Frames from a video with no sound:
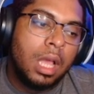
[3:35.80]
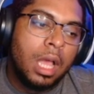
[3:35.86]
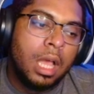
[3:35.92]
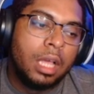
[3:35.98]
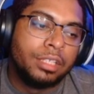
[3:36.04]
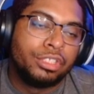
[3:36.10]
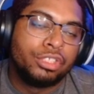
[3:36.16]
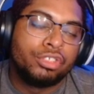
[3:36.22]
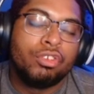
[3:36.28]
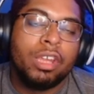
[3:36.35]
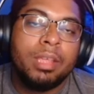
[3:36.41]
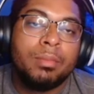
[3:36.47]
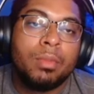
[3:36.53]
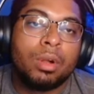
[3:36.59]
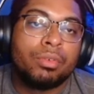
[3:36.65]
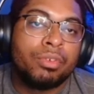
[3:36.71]

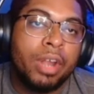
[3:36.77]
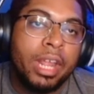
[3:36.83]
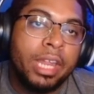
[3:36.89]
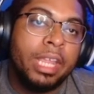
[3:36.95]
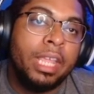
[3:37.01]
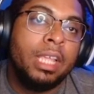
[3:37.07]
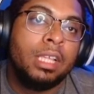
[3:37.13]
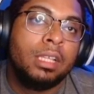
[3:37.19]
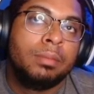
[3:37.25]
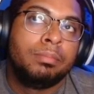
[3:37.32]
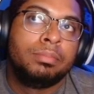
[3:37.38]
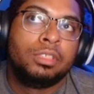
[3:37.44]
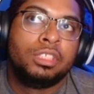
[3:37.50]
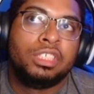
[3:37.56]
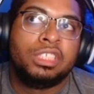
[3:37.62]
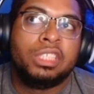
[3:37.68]
Scream already
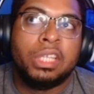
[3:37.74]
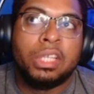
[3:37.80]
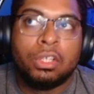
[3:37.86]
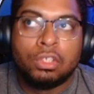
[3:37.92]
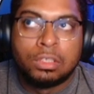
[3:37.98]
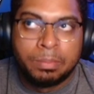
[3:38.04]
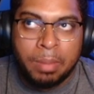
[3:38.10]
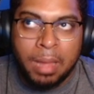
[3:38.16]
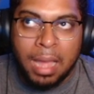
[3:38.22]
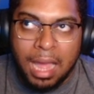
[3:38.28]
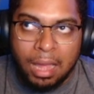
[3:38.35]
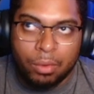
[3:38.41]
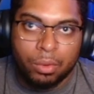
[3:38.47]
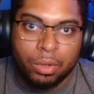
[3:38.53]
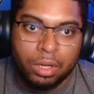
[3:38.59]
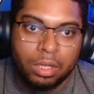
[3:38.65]
steals
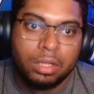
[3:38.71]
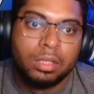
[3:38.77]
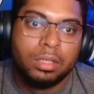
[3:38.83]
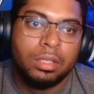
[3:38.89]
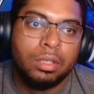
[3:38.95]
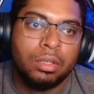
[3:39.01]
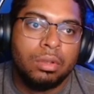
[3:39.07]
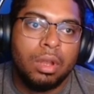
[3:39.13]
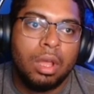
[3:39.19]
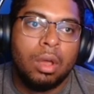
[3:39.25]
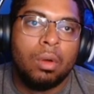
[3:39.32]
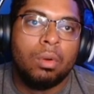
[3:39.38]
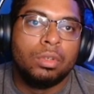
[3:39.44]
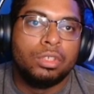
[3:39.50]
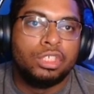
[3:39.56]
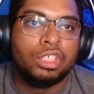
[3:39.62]
power, you
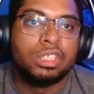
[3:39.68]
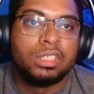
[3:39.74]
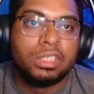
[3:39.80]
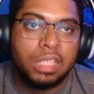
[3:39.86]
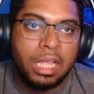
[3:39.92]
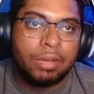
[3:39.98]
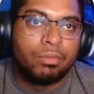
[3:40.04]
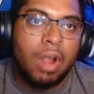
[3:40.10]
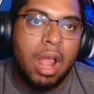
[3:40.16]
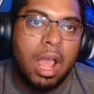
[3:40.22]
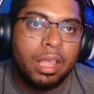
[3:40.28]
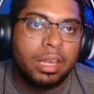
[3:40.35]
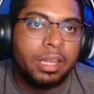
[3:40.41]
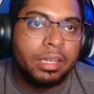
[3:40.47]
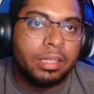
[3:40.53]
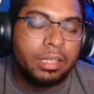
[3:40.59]
know, just like
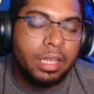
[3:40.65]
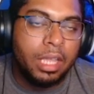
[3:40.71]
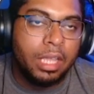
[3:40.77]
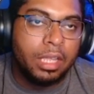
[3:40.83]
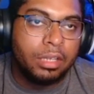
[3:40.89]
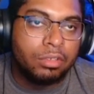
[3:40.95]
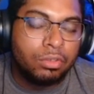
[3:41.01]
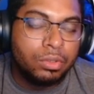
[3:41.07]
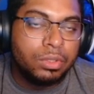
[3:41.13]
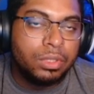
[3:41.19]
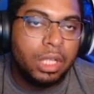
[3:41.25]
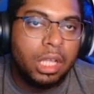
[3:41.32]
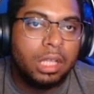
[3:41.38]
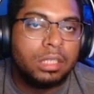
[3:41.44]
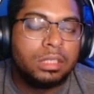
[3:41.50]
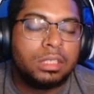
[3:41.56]
Rocket and Groot
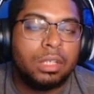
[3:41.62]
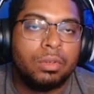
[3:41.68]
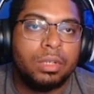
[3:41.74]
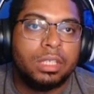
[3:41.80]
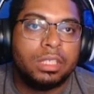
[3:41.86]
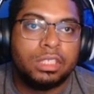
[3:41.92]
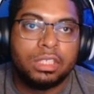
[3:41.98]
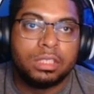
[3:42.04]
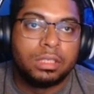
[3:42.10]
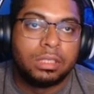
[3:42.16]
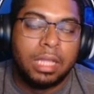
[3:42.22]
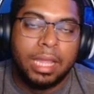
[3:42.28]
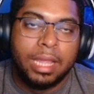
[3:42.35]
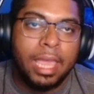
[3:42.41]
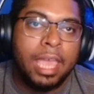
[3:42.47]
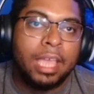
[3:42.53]
does, so there's just
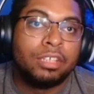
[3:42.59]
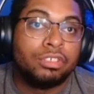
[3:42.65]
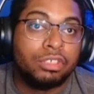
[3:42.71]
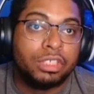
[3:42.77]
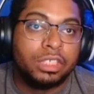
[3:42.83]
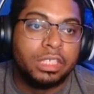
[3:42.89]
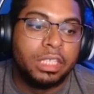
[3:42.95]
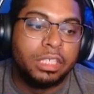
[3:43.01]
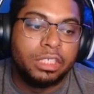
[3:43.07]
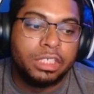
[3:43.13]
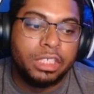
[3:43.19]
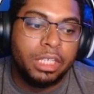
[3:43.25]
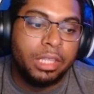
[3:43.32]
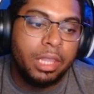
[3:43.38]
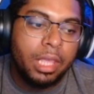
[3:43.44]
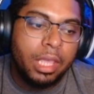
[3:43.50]
like extra
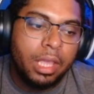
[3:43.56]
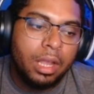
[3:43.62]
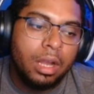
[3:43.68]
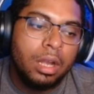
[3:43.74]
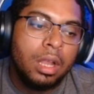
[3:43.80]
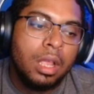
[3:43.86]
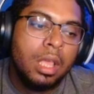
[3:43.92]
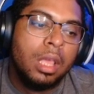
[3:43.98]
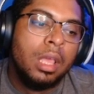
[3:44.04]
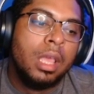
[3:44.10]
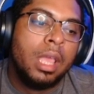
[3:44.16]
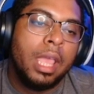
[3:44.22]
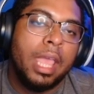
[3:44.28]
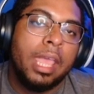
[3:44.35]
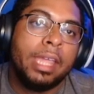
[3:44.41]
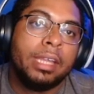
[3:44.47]
synergy there.
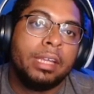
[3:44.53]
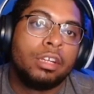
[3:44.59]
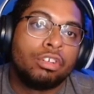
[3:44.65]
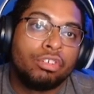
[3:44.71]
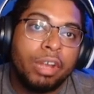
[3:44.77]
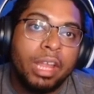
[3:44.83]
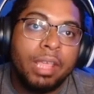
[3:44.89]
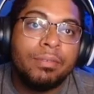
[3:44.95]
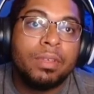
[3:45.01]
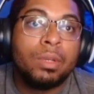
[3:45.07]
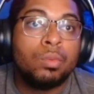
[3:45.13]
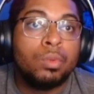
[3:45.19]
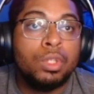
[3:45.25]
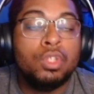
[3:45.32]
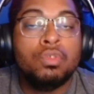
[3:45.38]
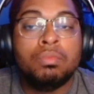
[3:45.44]
And
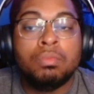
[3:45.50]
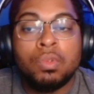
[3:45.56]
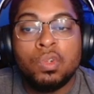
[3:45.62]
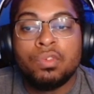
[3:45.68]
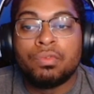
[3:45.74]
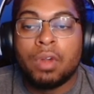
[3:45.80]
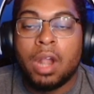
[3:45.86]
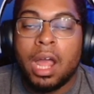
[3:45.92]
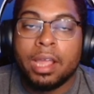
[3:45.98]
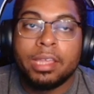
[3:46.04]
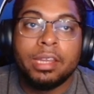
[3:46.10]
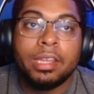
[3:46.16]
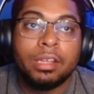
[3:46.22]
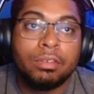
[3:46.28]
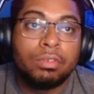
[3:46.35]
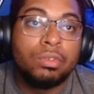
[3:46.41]
Kraven, when you move
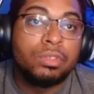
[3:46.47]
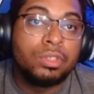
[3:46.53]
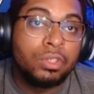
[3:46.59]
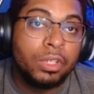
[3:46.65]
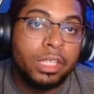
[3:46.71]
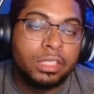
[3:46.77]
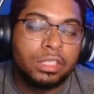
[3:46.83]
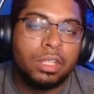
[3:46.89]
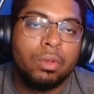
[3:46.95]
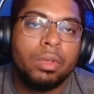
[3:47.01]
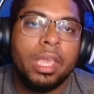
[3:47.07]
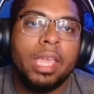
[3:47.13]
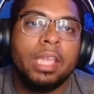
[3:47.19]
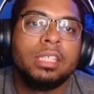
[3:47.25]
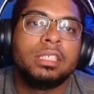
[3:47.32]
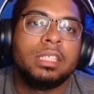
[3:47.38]
Rocket and Groot to his
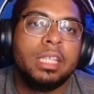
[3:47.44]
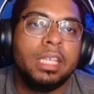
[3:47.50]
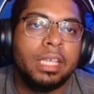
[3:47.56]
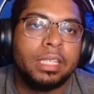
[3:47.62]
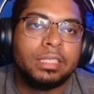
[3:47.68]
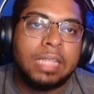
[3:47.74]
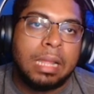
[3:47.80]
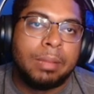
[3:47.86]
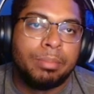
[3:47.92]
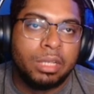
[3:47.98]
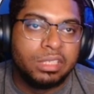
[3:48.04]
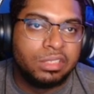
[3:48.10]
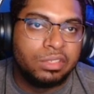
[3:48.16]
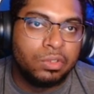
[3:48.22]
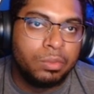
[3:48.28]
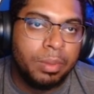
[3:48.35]
location, he gets that
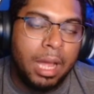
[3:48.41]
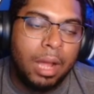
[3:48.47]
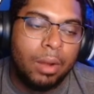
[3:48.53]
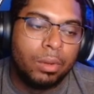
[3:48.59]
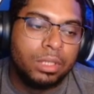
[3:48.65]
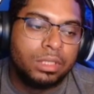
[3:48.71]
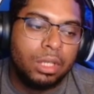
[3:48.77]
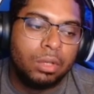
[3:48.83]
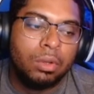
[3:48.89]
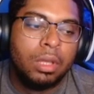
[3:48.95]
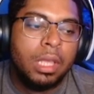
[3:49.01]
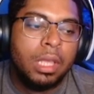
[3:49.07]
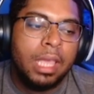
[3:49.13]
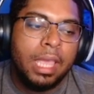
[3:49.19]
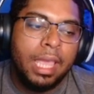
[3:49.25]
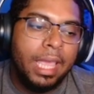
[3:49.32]
+2 power. So
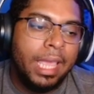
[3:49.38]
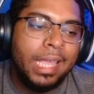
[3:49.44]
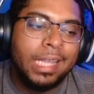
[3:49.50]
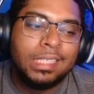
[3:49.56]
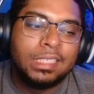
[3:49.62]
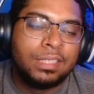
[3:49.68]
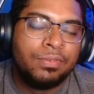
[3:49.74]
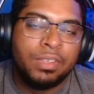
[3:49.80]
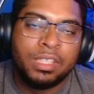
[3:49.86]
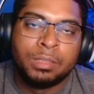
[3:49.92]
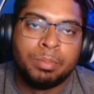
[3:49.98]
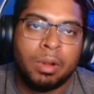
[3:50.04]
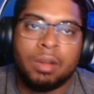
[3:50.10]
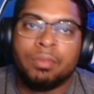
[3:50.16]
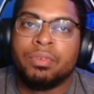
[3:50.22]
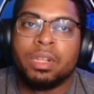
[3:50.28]
it just fits
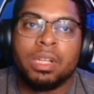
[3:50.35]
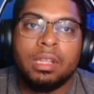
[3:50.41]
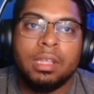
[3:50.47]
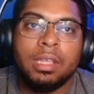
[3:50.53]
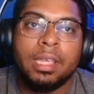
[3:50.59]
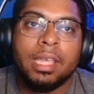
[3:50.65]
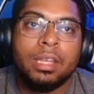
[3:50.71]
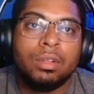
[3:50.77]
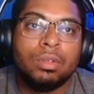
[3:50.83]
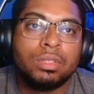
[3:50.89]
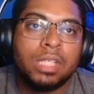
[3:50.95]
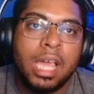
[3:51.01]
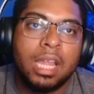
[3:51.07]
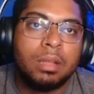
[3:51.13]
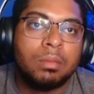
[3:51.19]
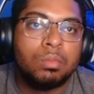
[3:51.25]
perfectly in those
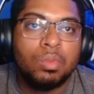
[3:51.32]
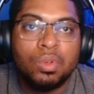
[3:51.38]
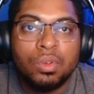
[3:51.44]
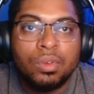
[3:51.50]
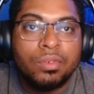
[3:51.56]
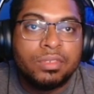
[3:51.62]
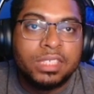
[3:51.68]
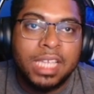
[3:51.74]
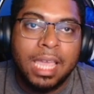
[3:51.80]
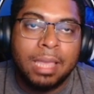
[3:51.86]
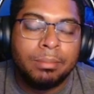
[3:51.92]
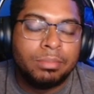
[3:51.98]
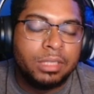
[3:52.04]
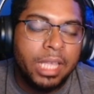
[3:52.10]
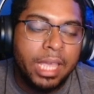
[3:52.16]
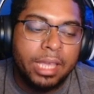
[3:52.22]
kind of move type
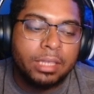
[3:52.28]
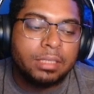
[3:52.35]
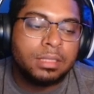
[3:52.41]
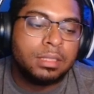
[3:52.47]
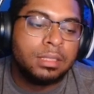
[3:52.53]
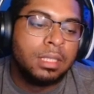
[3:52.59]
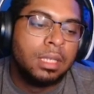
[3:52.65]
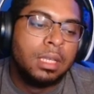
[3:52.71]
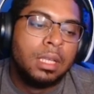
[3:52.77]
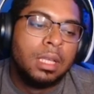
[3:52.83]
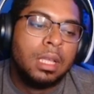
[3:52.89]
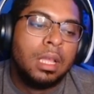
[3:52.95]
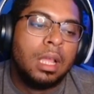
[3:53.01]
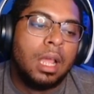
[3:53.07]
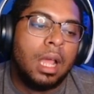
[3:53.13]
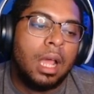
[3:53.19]
decks.
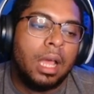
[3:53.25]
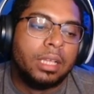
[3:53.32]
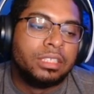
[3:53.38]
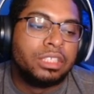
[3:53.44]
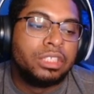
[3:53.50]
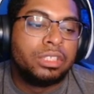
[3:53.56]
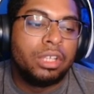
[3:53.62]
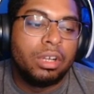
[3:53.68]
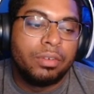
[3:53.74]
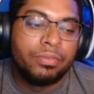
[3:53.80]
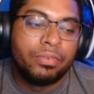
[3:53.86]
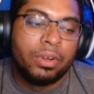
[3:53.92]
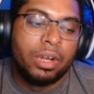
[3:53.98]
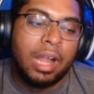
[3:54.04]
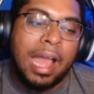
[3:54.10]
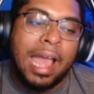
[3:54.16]

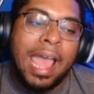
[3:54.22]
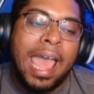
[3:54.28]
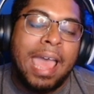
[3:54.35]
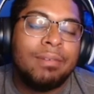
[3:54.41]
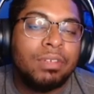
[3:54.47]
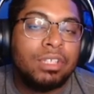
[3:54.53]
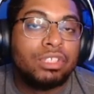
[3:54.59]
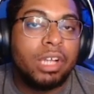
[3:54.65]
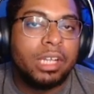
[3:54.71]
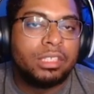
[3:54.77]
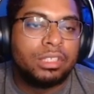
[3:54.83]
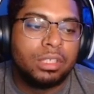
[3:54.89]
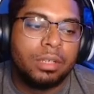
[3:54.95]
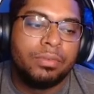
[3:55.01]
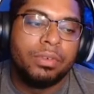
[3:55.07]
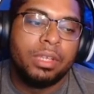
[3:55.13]
Surfer, I haven't tried
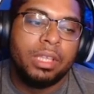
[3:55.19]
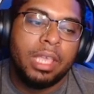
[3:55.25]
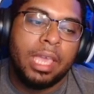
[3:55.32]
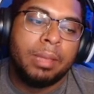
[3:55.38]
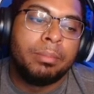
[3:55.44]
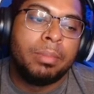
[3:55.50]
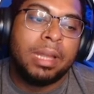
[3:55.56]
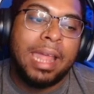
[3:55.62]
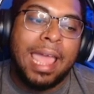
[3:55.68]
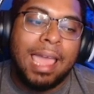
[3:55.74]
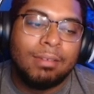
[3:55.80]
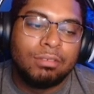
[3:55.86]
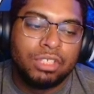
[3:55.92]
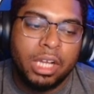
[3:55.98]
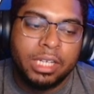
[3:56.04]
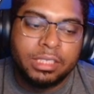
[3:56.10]
Surfer yet, but I
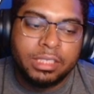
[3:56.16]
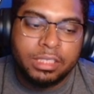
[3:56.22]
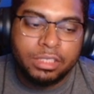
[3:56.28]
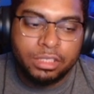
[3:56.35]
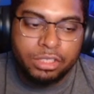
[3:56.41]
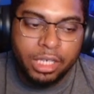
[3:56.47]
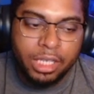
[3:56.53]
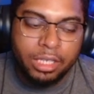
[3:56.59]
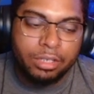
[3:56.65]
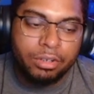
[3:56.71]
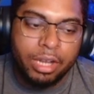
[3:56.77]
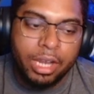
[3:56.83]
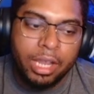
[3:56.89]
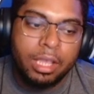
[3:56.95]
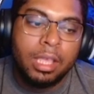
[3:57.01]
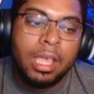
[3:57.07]
have tried some Jean
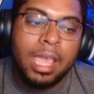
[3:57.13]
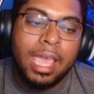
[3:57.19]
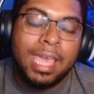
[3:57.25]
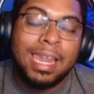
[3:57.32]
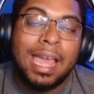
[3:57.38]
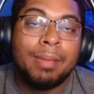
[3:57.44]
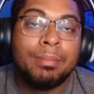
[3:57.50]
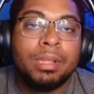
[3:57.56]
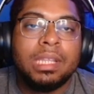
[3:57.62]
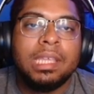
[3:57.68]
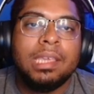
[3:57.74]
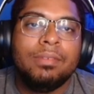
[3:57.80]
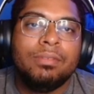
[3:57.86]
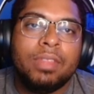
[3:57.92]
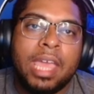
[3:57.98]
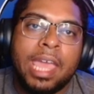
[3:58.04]
Grey, and I
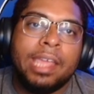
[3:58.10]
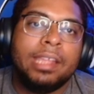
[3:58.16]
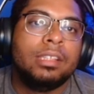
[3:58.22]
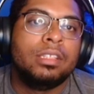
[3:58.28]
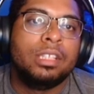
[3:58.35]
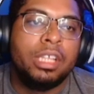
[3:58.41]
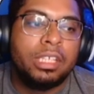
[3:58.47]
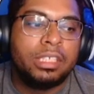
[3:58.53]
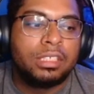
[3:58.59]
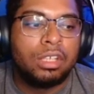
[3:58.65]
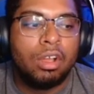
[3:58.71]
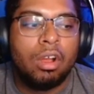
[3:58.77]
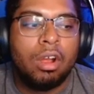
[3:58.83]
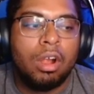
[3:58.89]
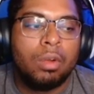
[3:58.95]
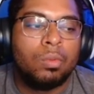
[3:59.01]
believe that this
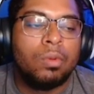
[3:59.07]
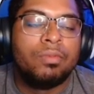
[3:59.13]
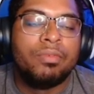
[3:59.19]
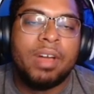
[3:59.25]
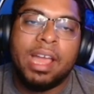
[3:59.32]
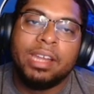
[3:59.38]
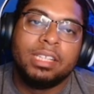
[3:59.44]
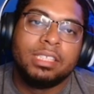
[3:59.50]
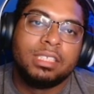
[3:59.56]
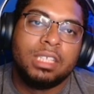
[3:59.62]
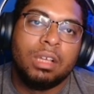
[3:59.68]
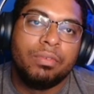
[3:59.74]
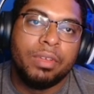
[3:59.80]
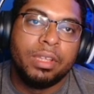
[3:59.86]
card will find itself in